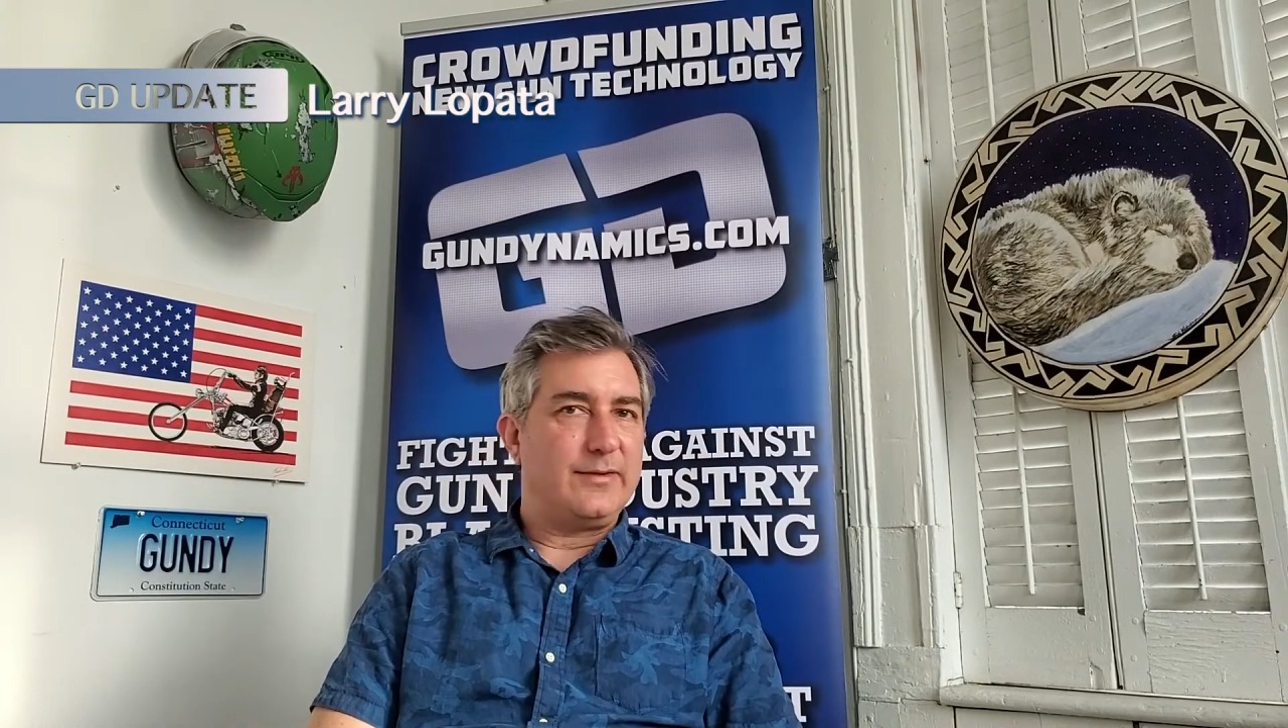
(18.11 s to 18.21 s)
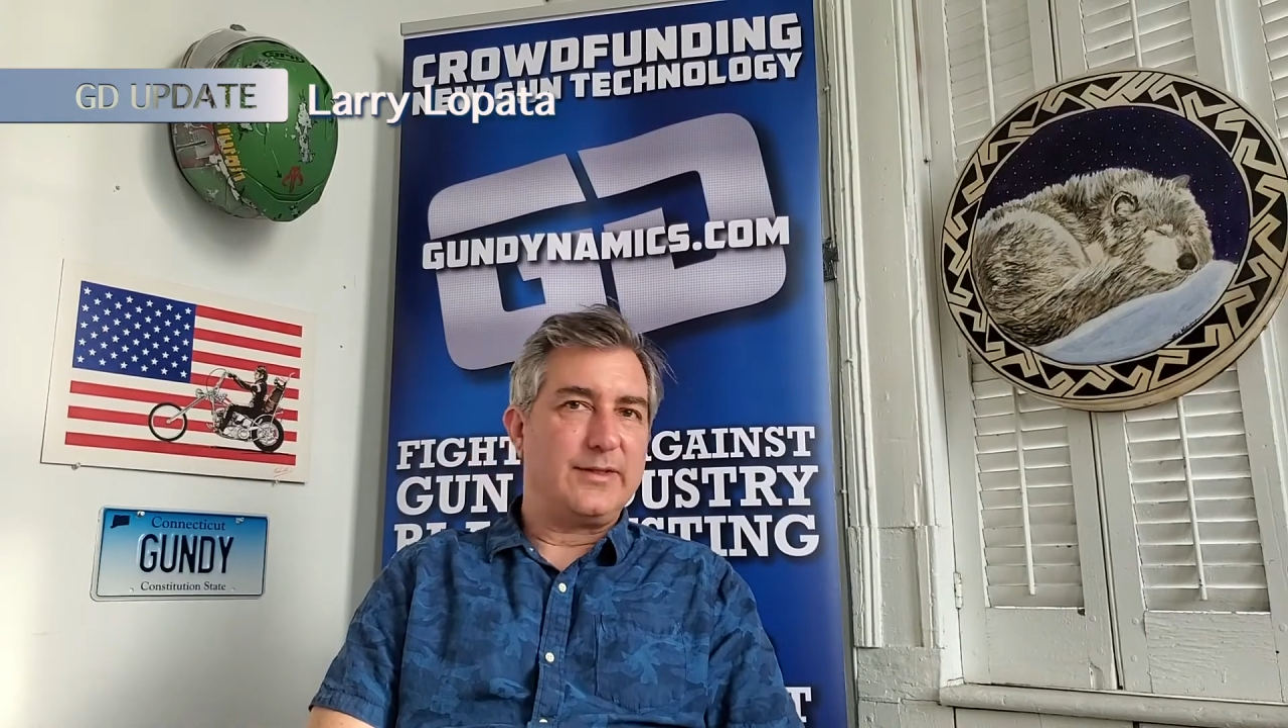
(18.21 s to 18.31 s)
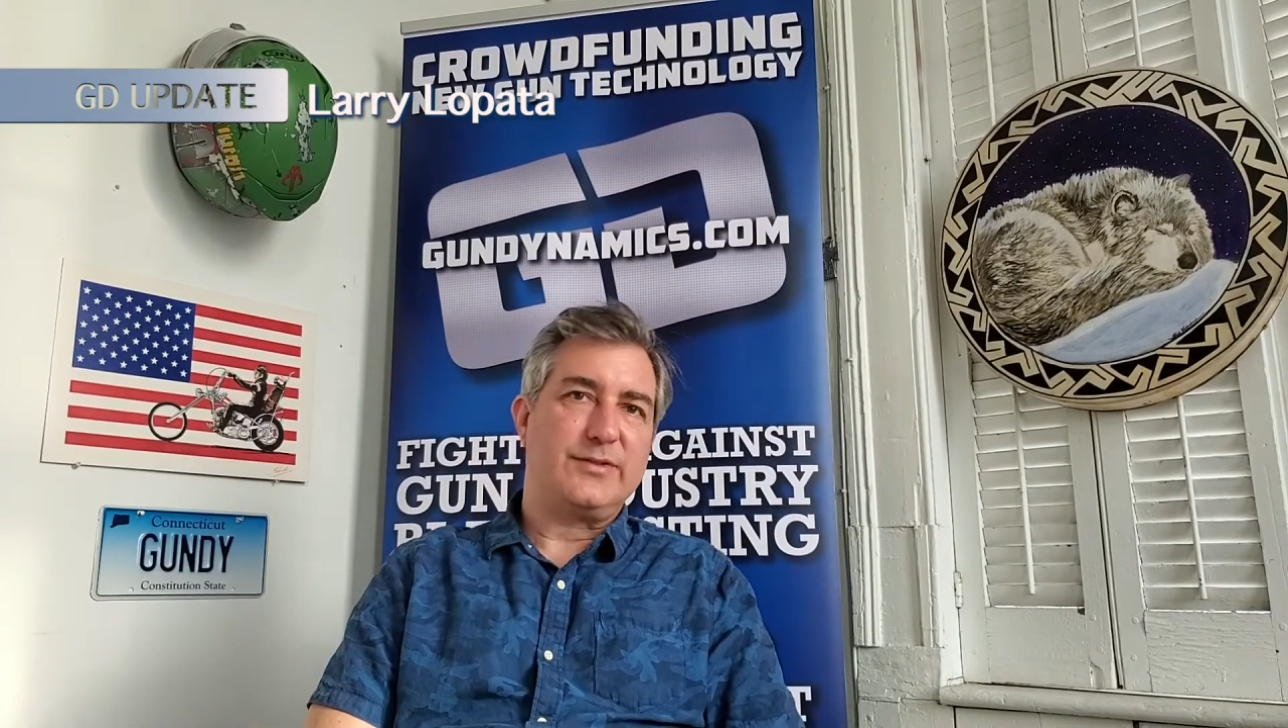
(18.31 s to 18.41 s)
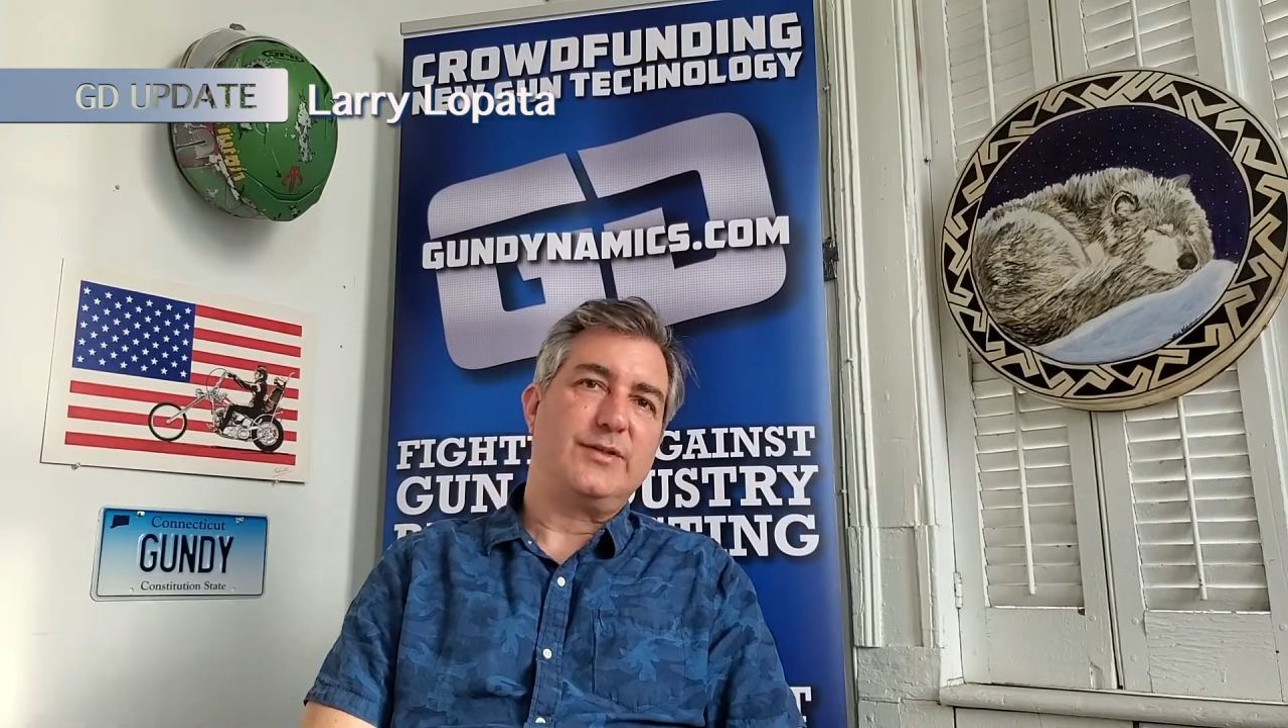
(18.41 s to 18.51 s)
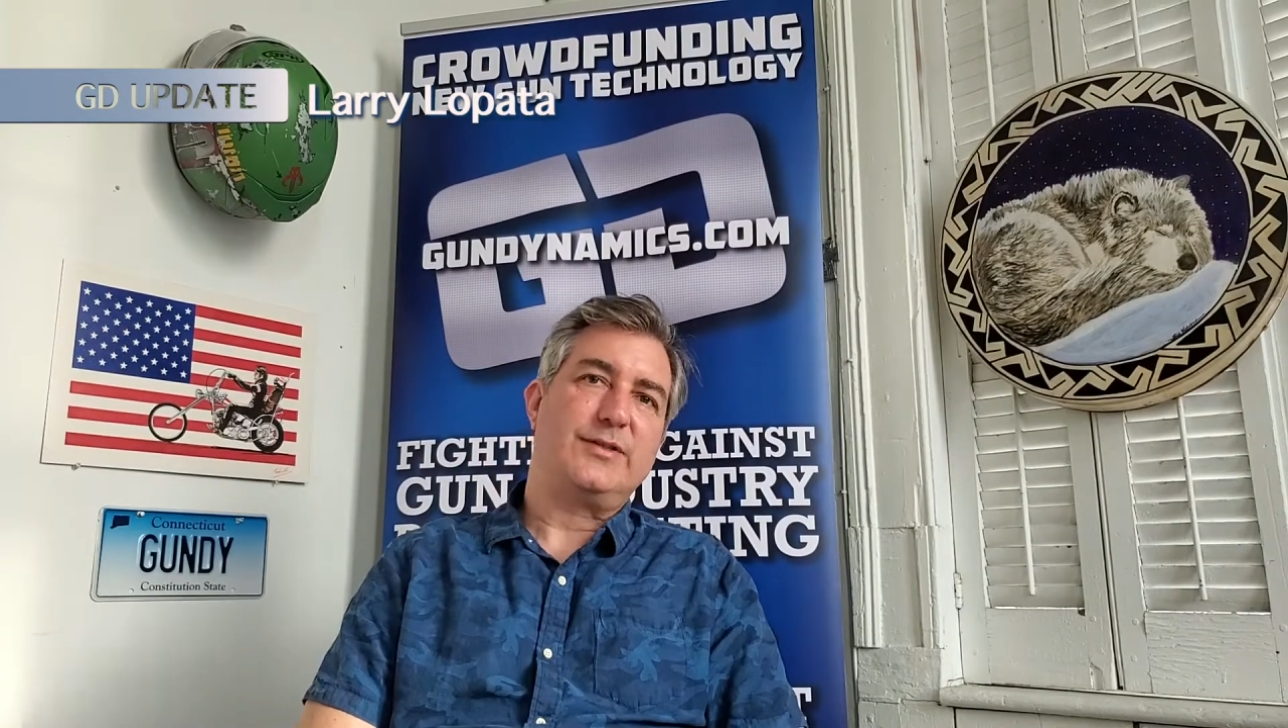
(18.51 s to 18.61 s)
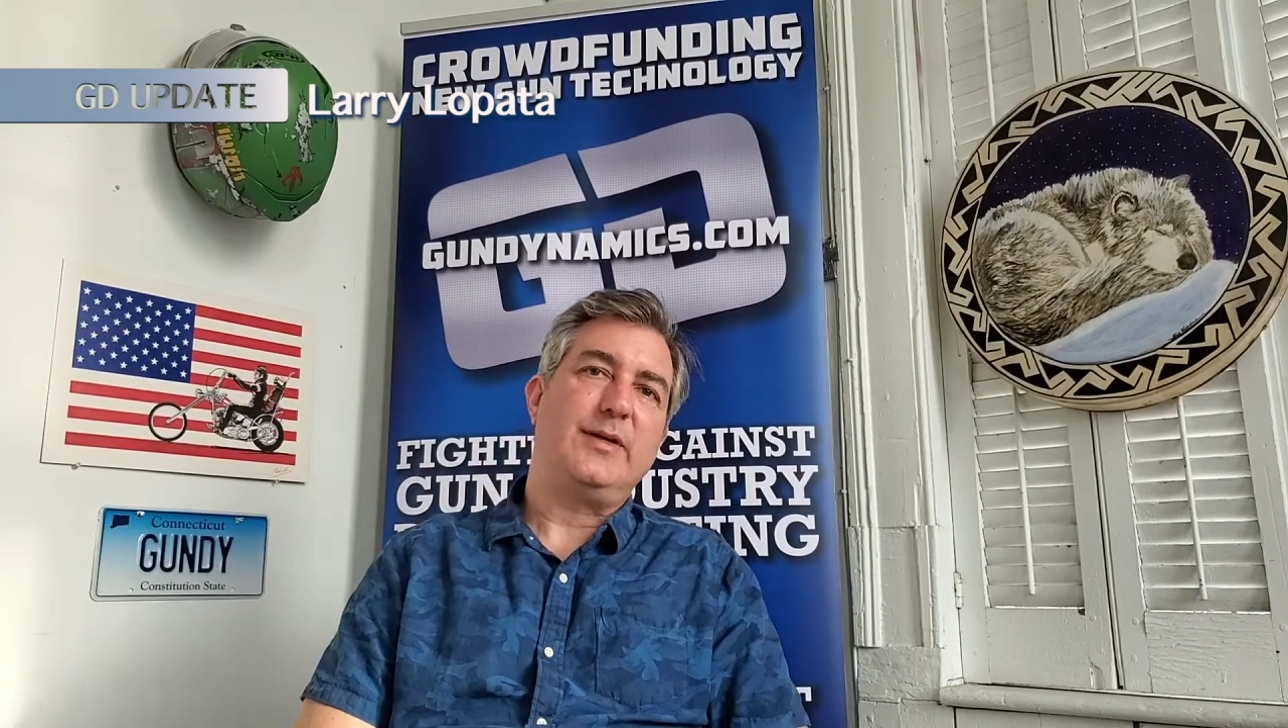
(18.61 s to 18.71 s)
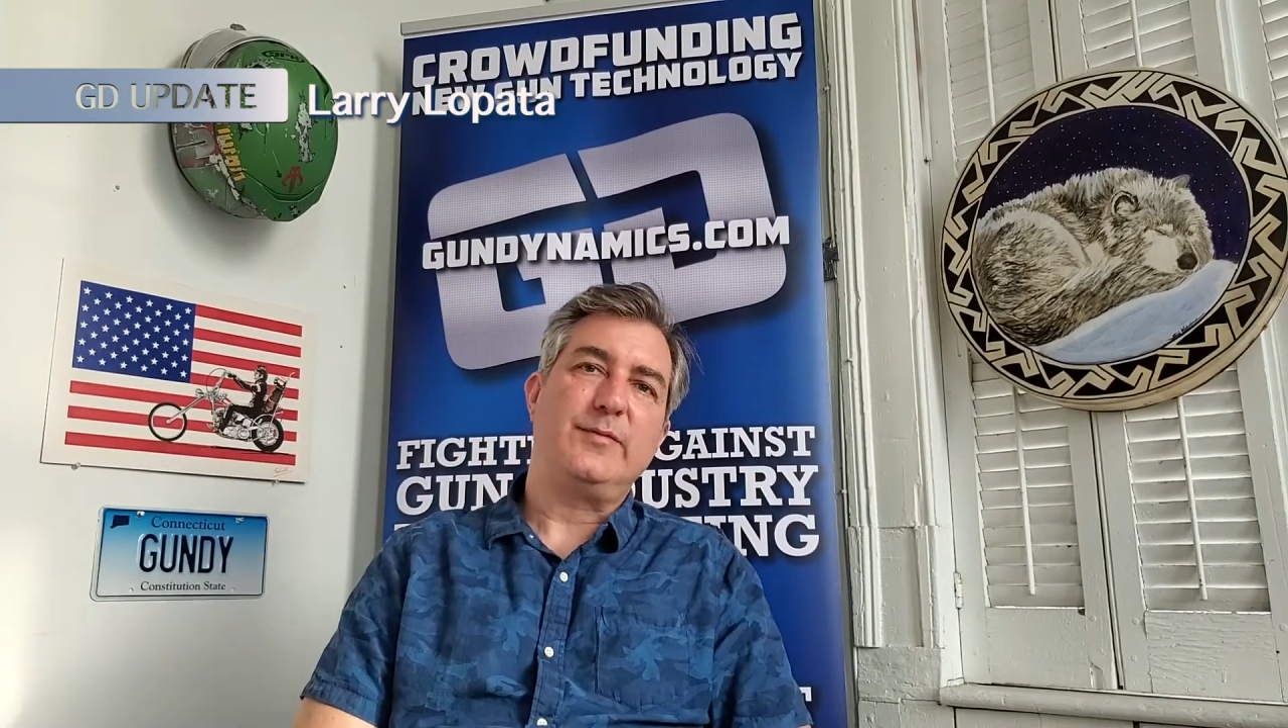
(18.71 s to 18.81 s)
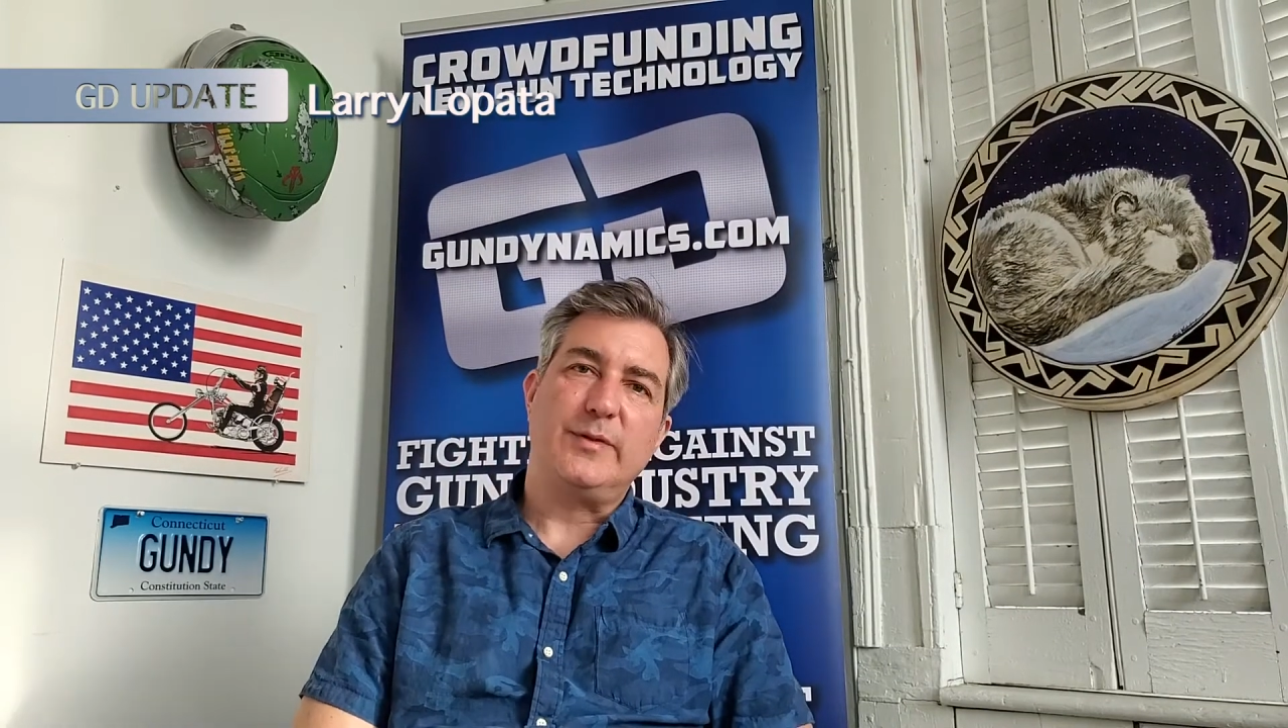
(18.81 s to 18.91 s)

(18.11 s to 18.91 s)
us just seems